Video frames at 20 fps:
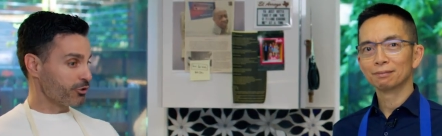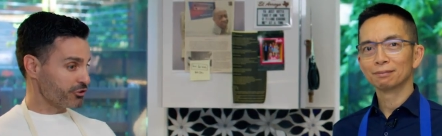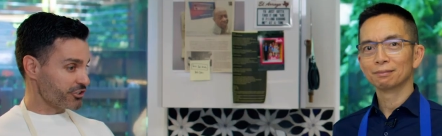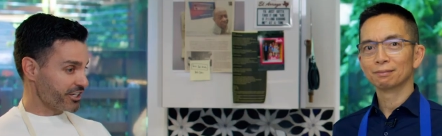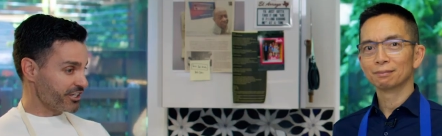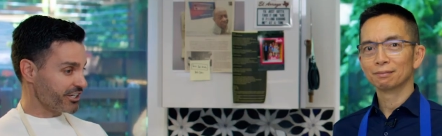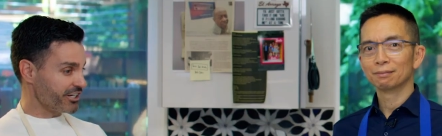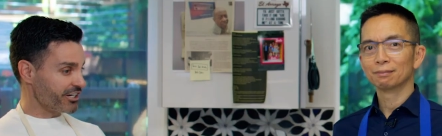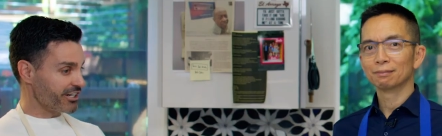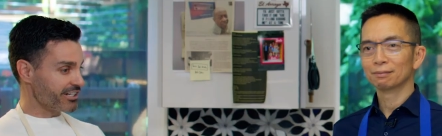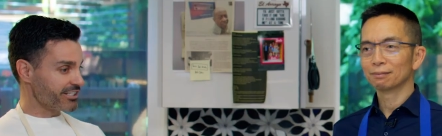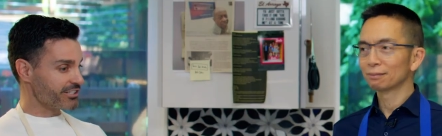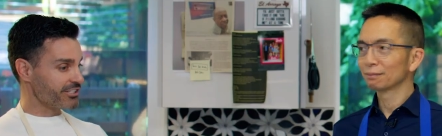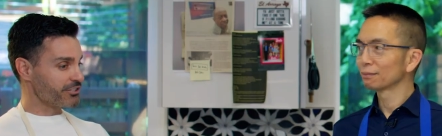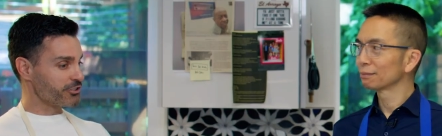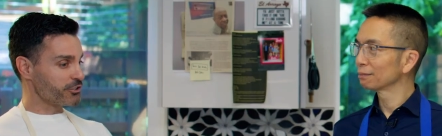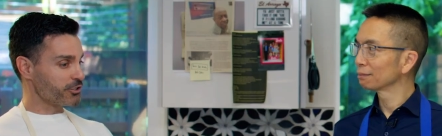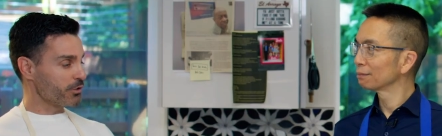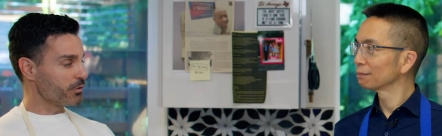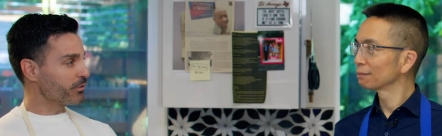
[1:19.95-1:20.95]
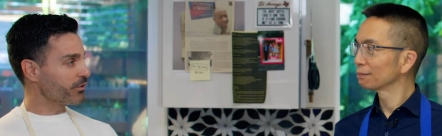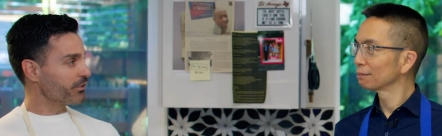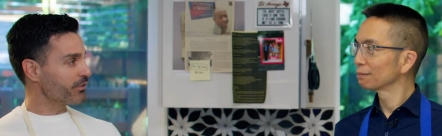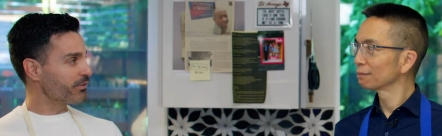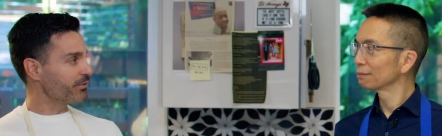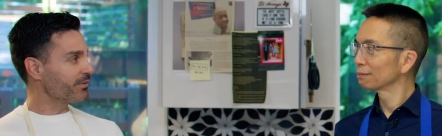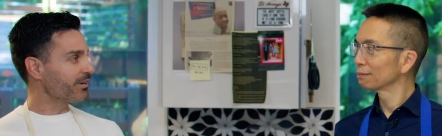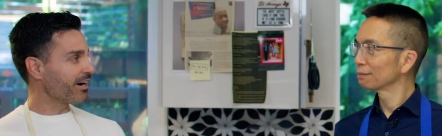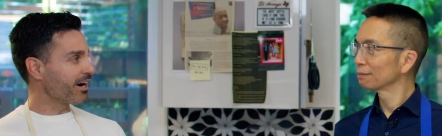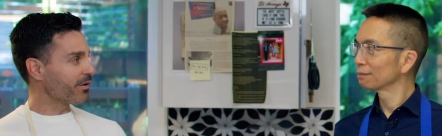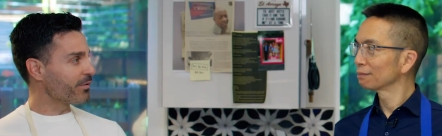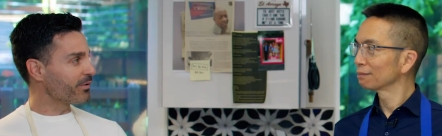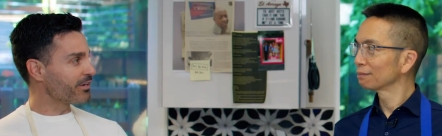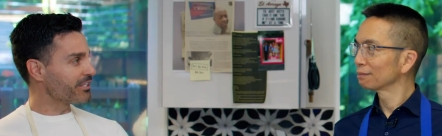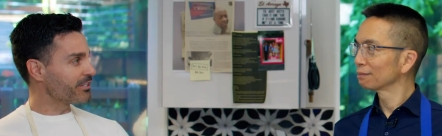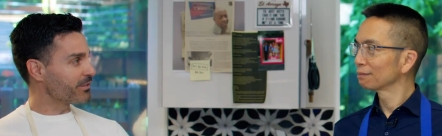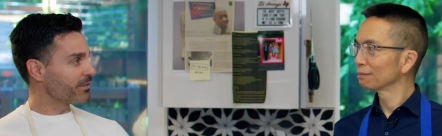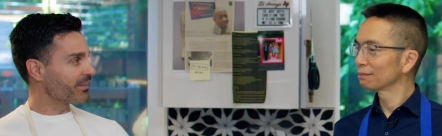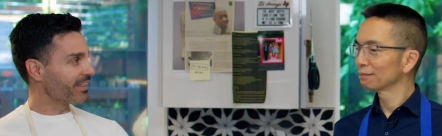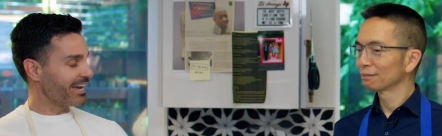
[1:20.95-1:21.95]
Speaker 1: project here to show you how we
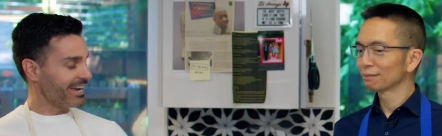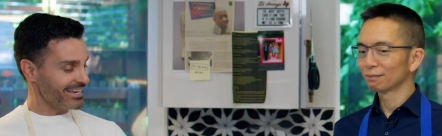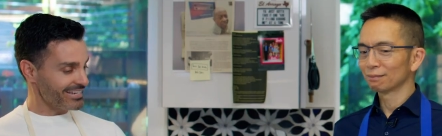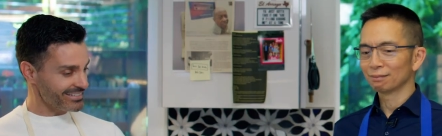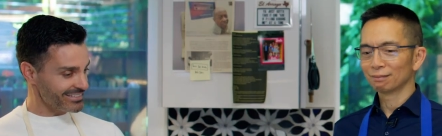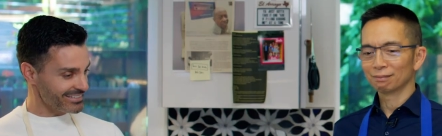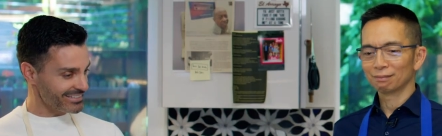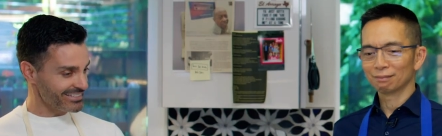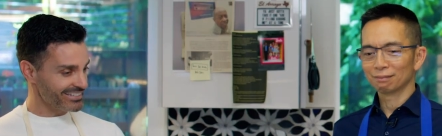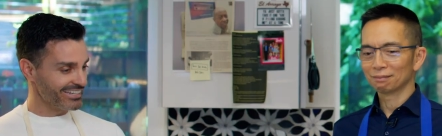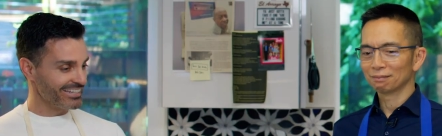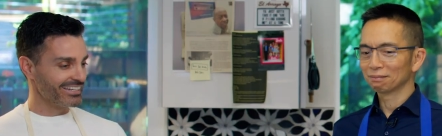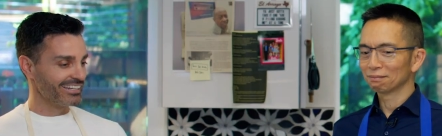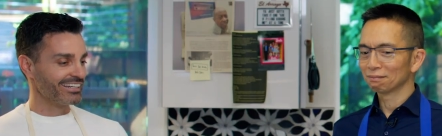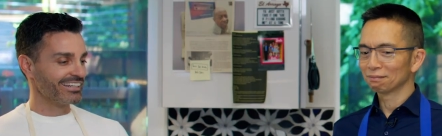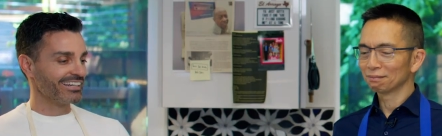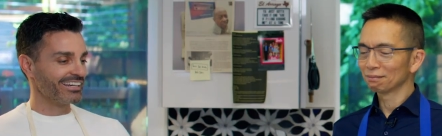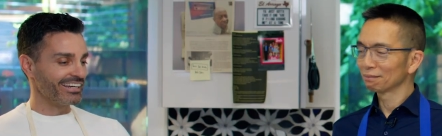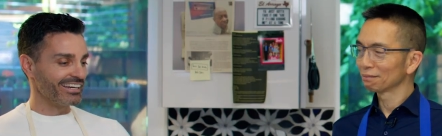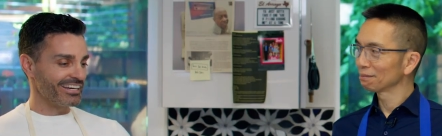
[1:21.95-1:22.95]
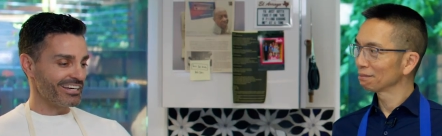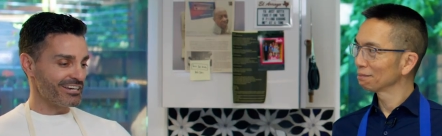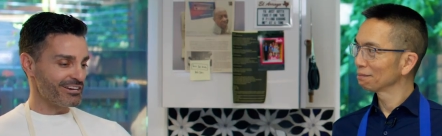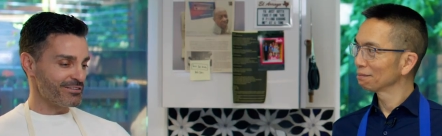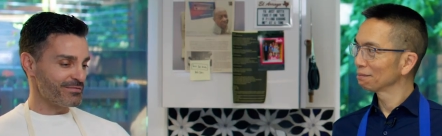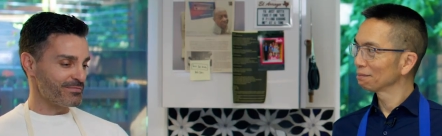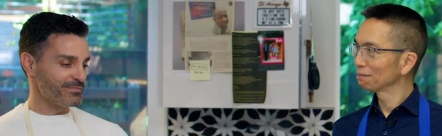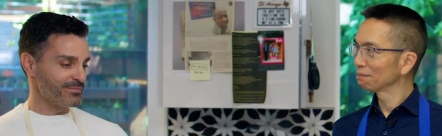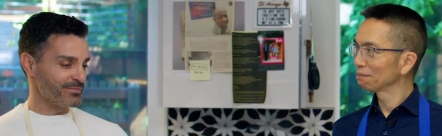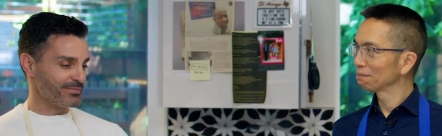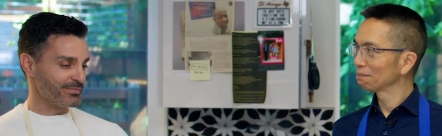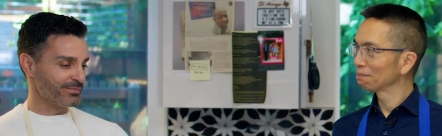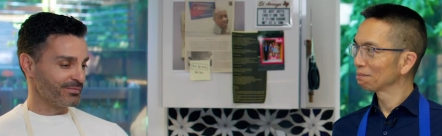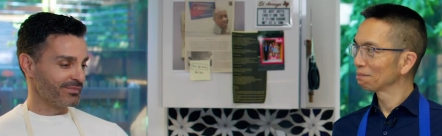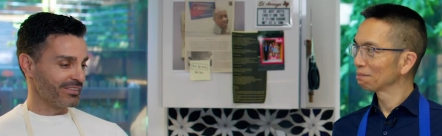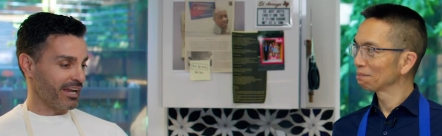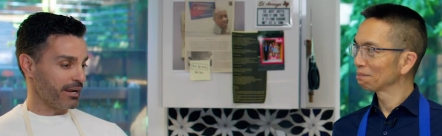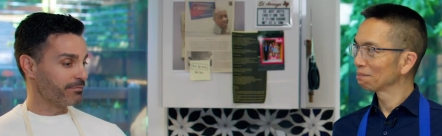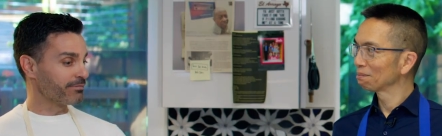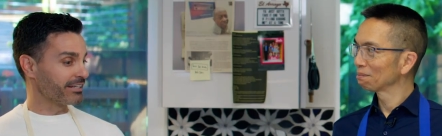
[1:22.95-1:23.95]
do that.
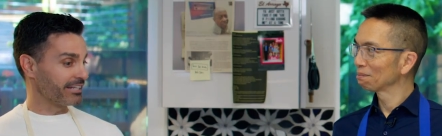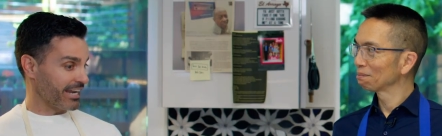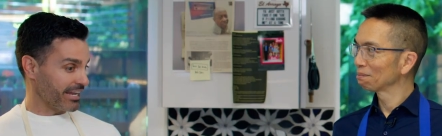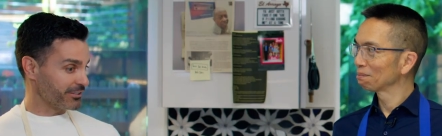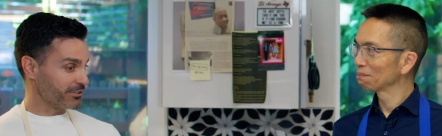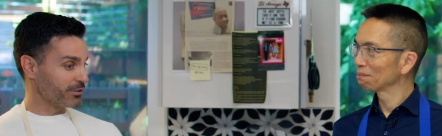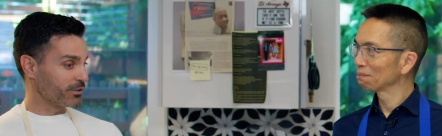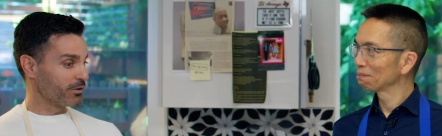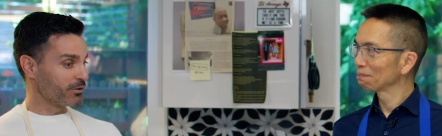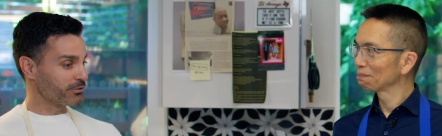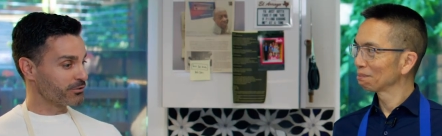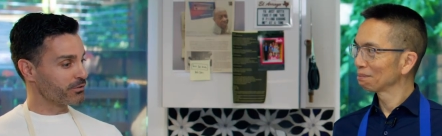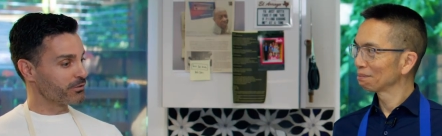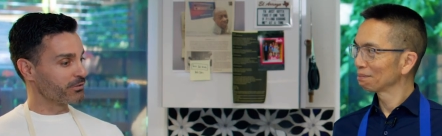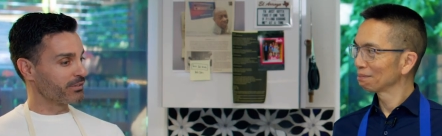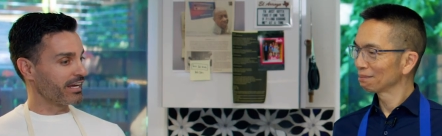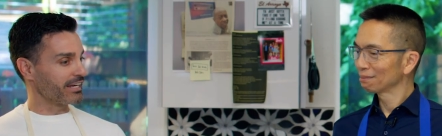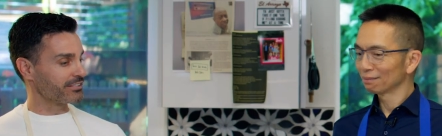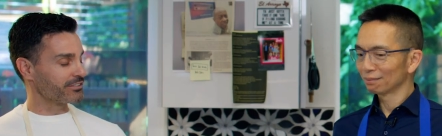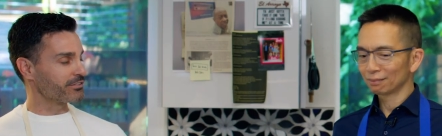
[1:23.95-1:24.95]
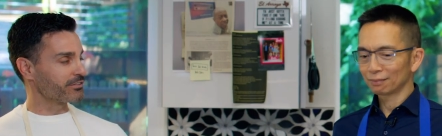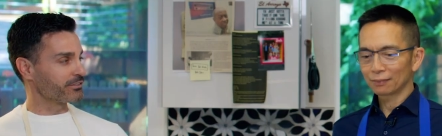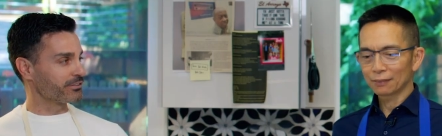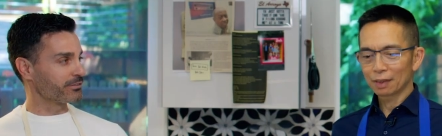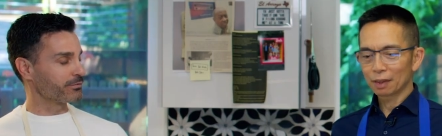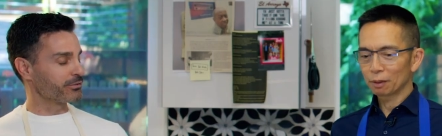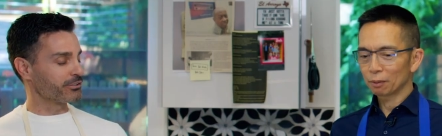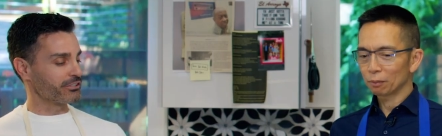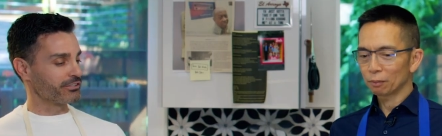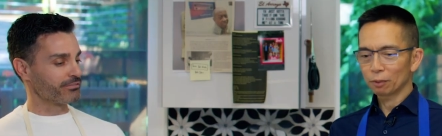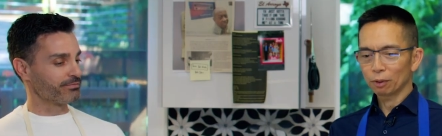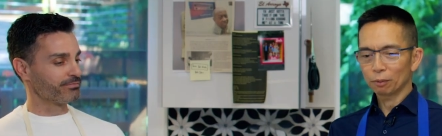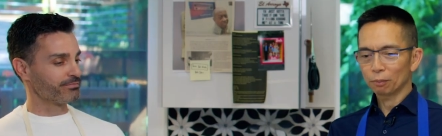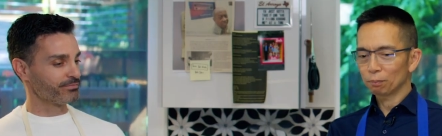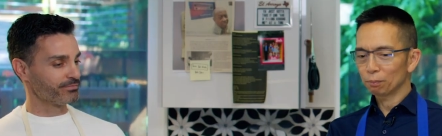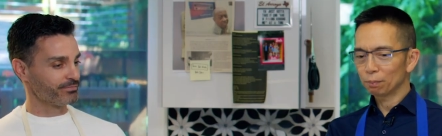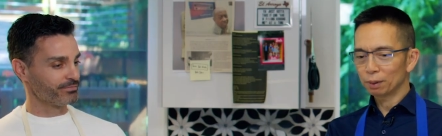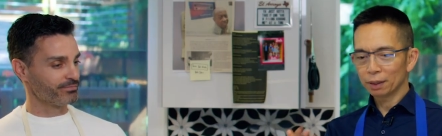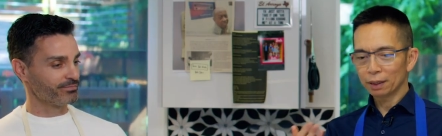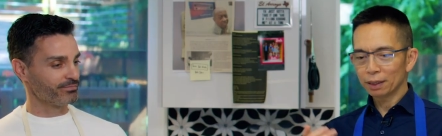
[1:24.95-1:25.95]
Um, I'd be glad to go through that with you
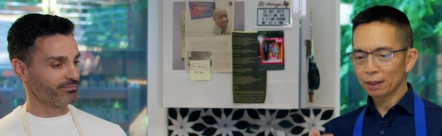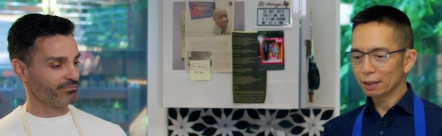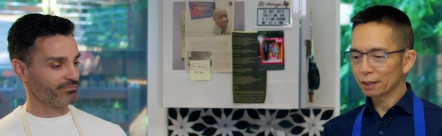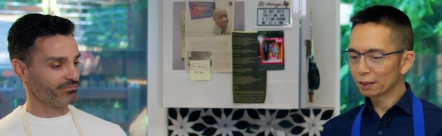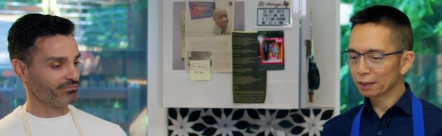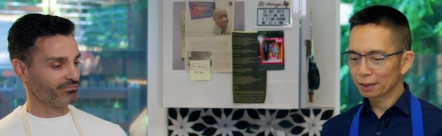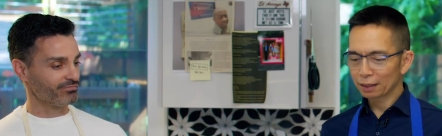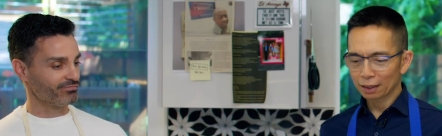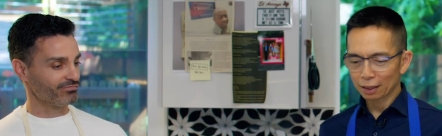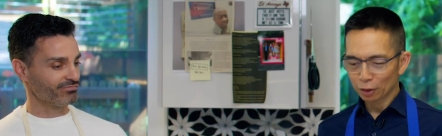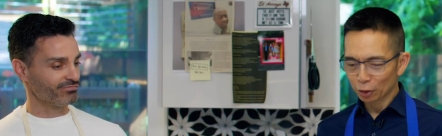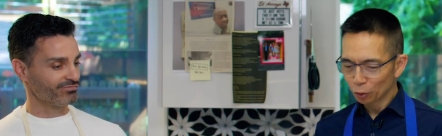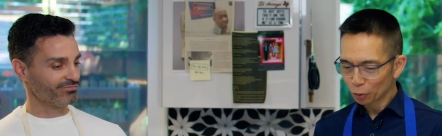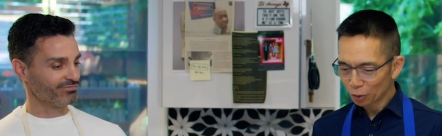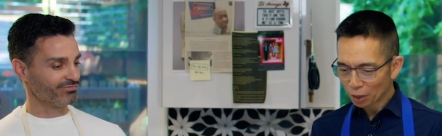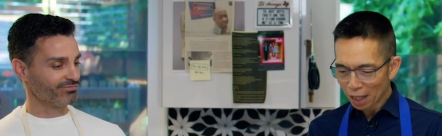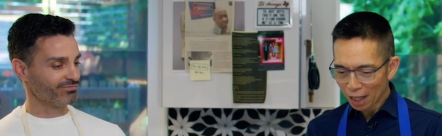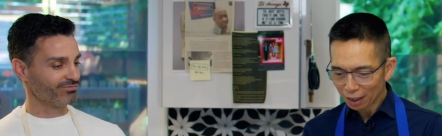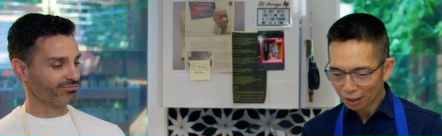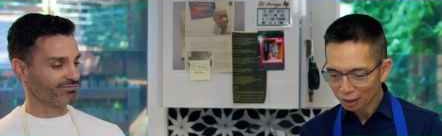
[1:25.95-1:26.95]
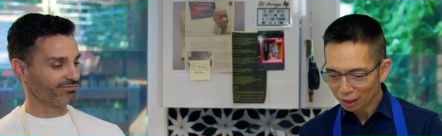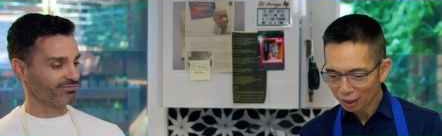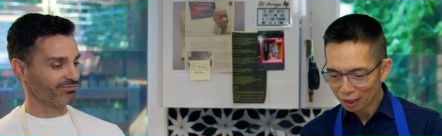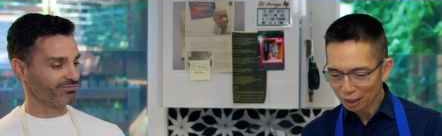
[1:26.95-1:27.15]
Speaker 2: please, uh, you take the